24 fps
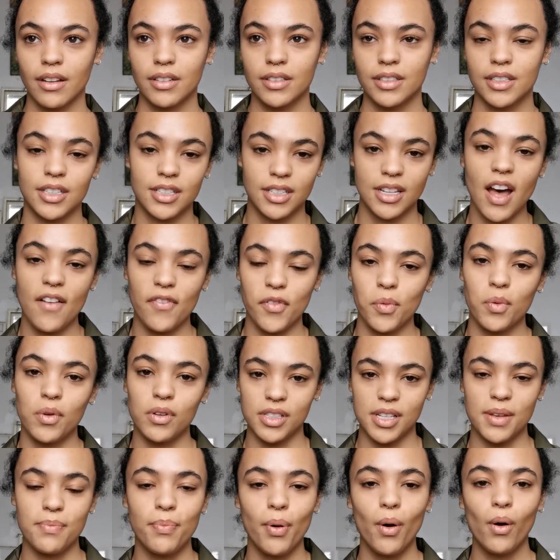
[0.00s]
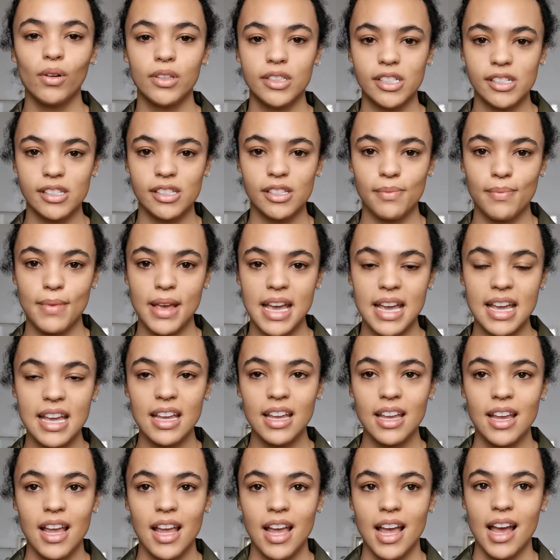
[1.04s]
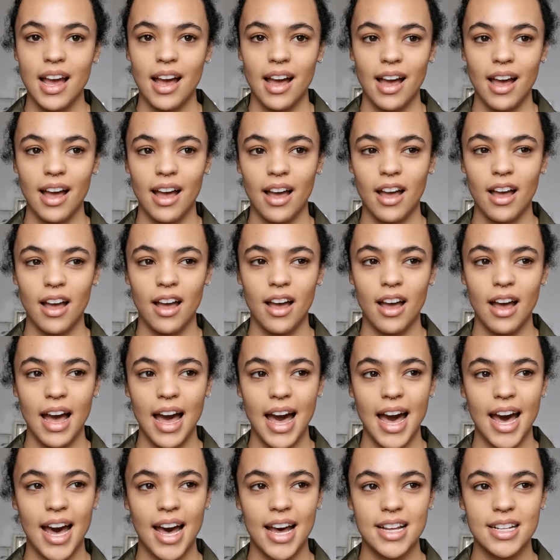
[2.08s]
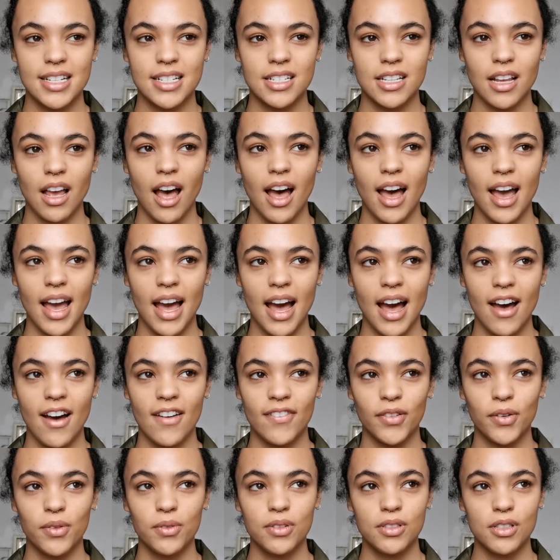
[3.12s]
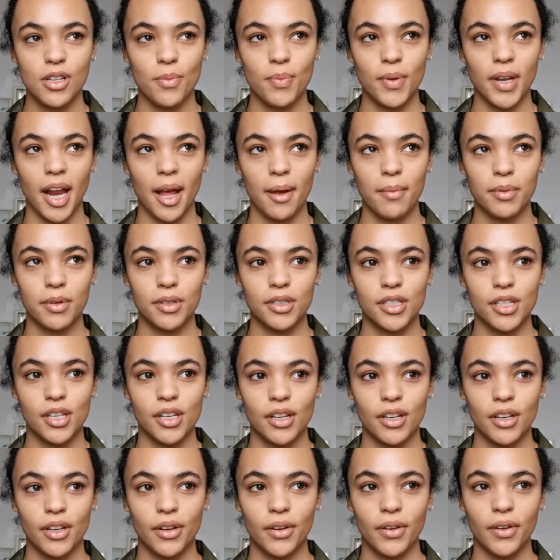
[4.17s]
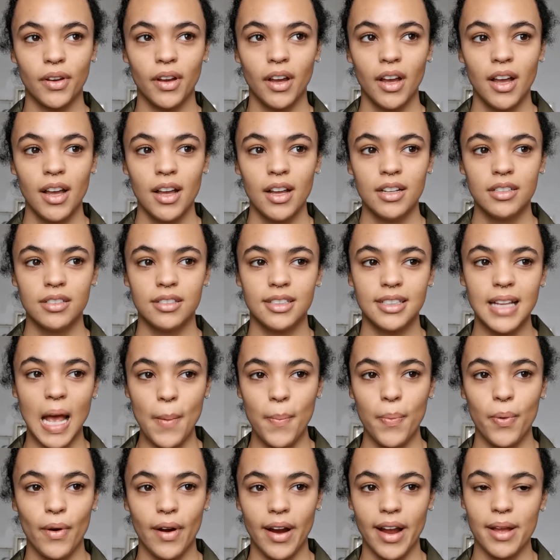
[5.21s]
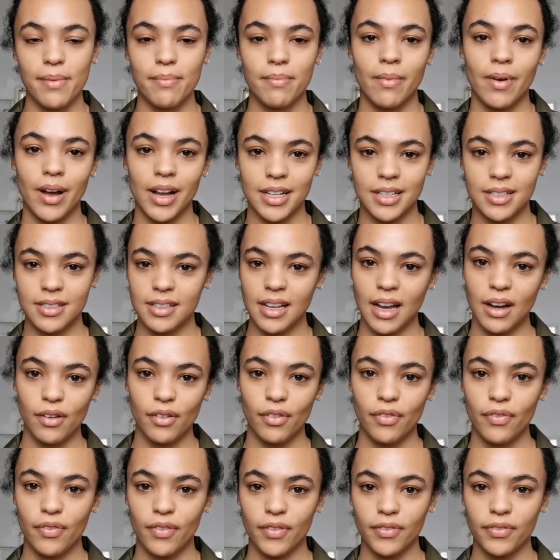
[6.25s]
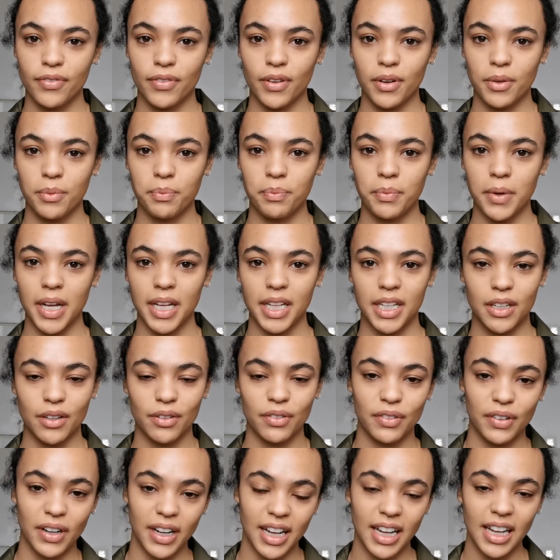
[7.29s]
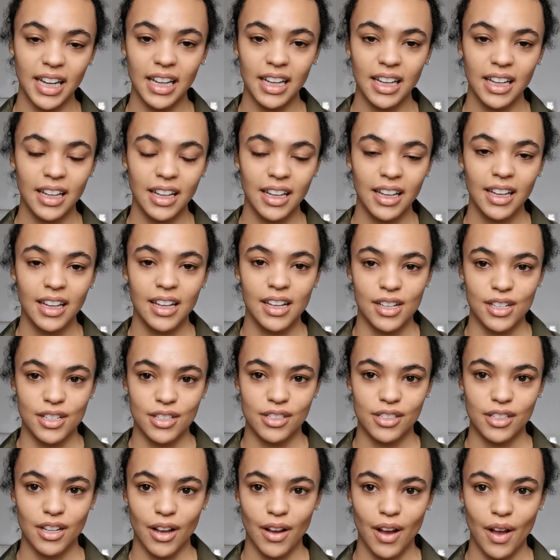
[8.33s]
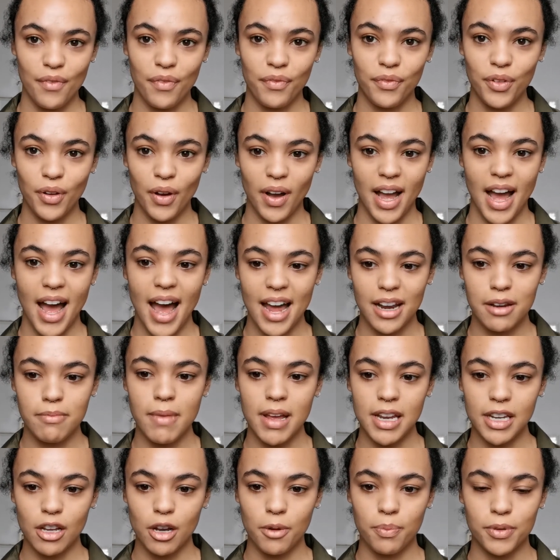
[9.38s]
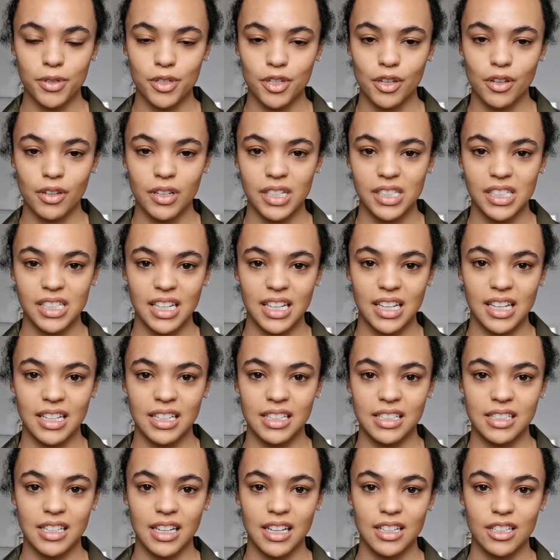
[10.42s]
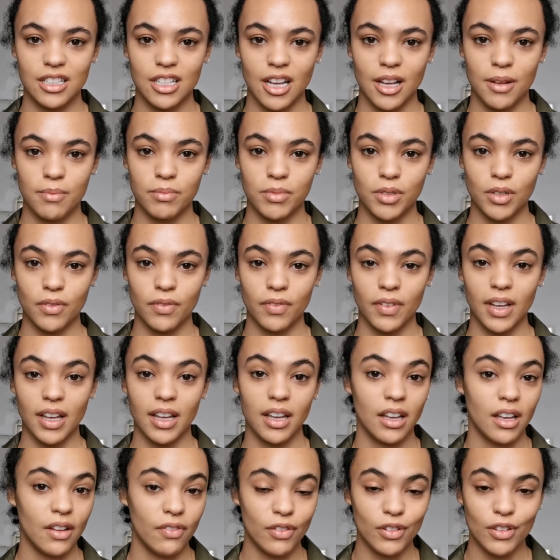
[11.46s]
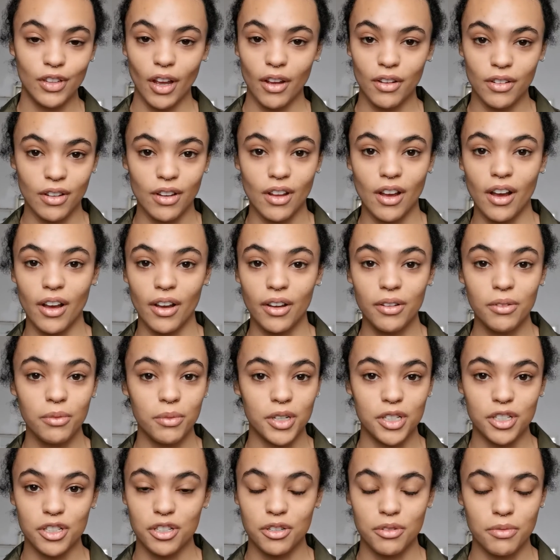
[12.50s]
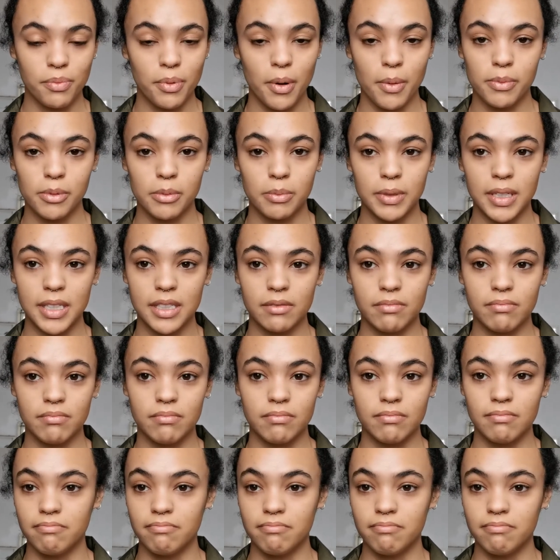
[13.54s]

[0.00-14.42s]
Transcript: discover what's important to me, and I have also been able to separate myself from my career. So I've not had many opportunities in terms of, if you don't know, which you probably,